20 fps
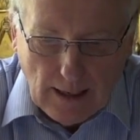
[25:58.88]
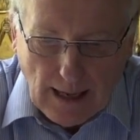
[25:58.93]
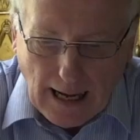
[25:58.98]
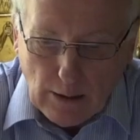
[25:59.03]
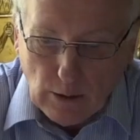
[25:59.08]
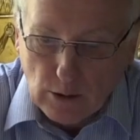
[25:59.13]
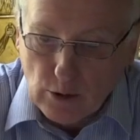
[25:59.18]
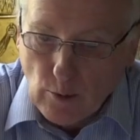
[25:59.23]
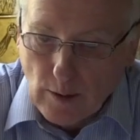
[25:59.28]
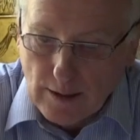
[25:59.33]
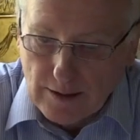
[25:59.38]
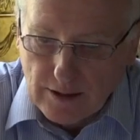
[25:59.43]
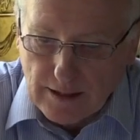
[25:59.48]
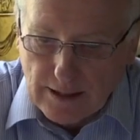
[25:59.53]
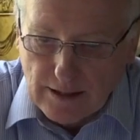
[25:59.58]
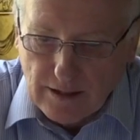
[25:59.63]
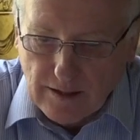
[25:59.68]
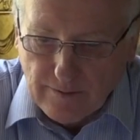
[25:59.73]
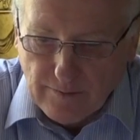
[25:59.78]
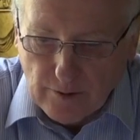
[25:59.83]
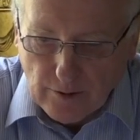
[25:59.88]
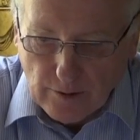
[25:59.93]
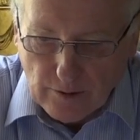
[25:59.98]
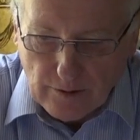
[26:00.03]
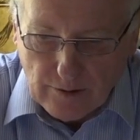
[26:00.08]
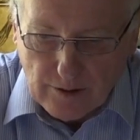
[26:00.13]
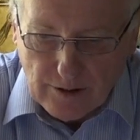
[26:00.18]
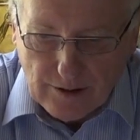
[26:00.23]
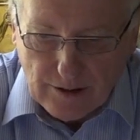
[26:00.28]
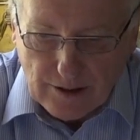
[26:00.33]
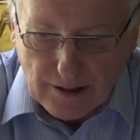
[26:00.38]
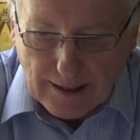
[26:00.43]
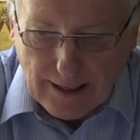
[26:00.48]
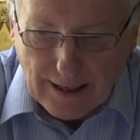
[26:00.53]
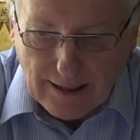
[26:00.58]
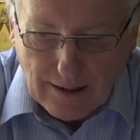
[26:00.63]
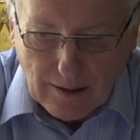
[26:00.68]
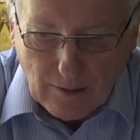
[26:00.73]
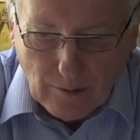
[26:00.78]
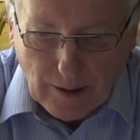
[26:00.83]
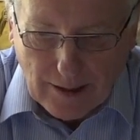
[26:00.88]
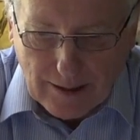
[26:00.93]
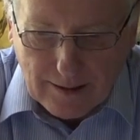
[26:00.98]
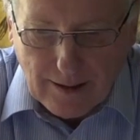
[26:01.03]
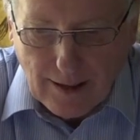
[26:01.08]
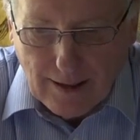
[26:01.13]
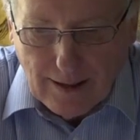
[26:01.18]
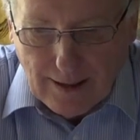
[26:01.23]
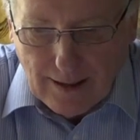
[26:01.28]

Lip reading: I was once interviewed, together with